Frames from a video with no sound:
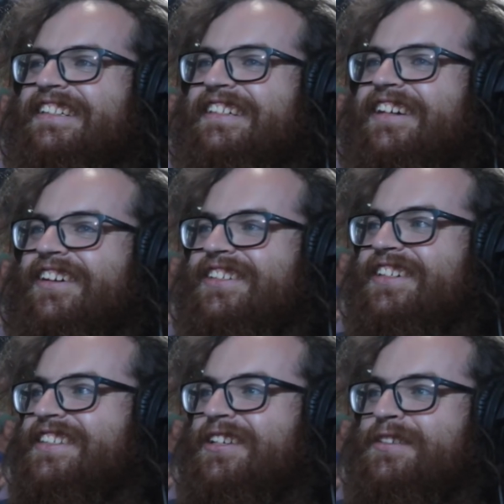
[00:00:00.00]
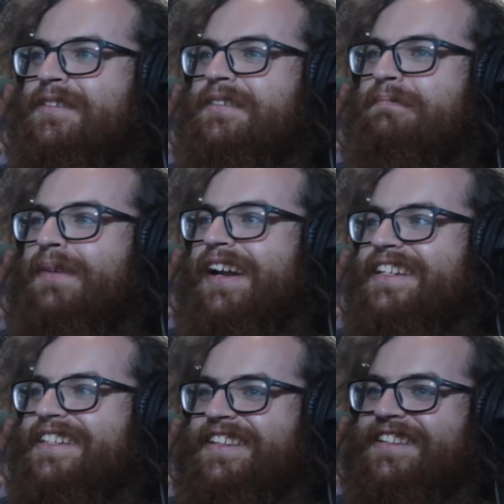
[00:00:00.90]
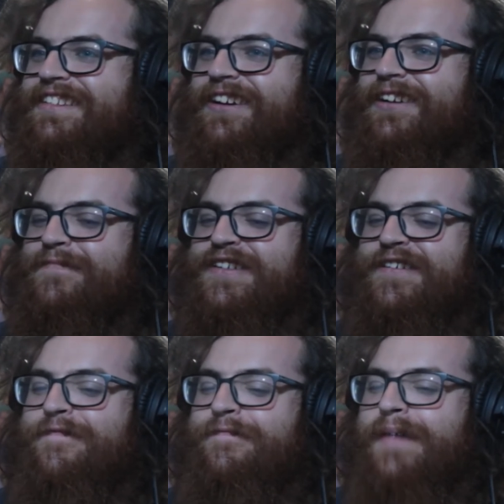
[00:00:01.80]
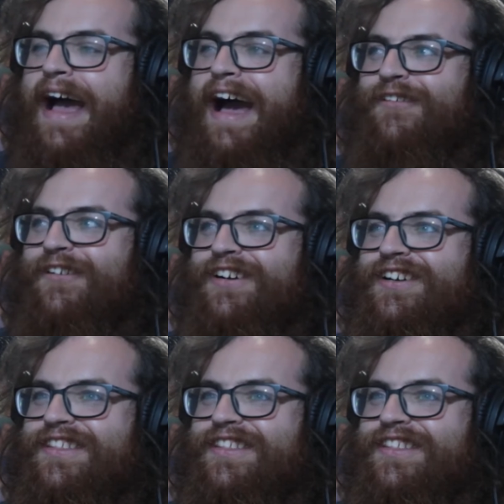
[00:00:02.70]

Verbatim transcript: Carl took Sal's body to the tournament of power.